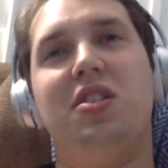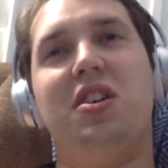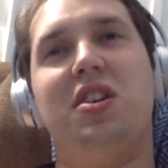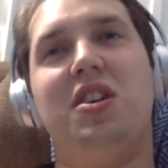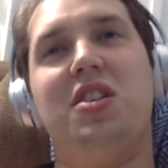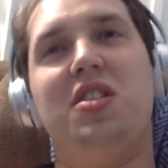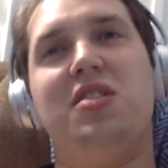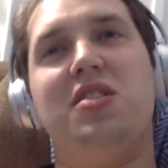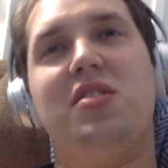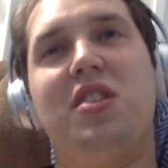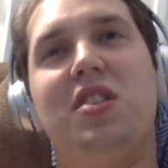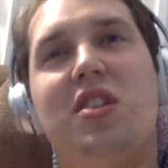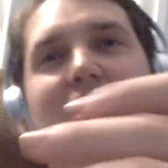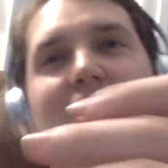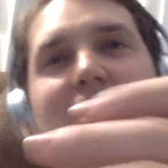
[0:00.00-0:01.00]
Because
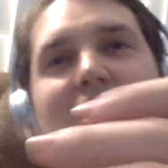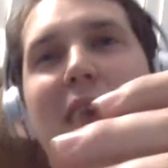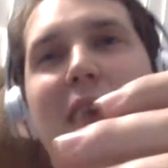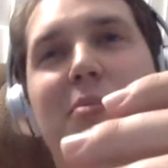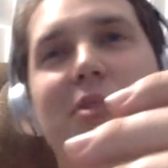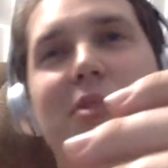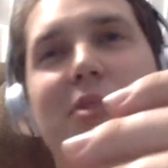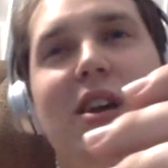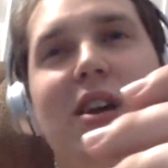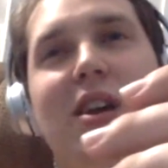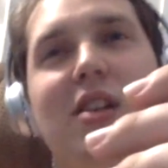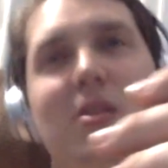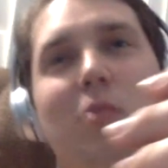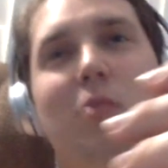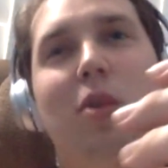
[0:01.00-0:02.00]
it could happen to
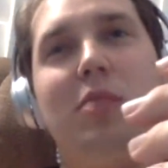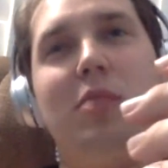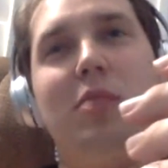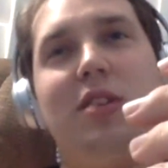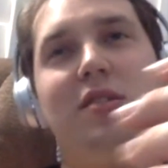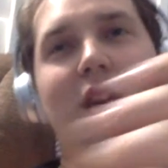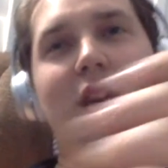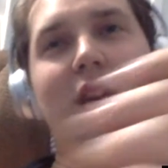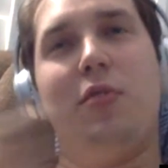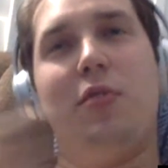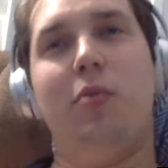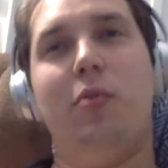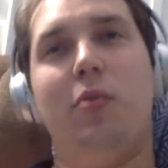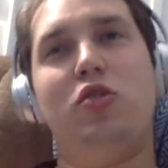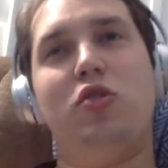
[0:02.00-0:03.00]
anyone because
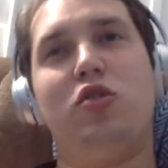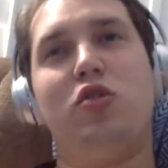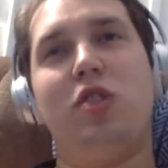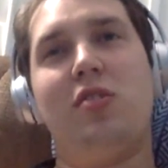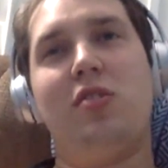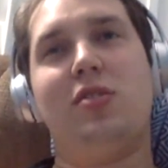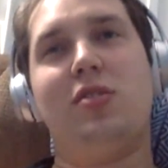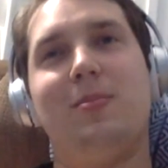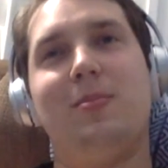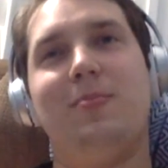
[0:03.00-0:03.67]
everyone shits.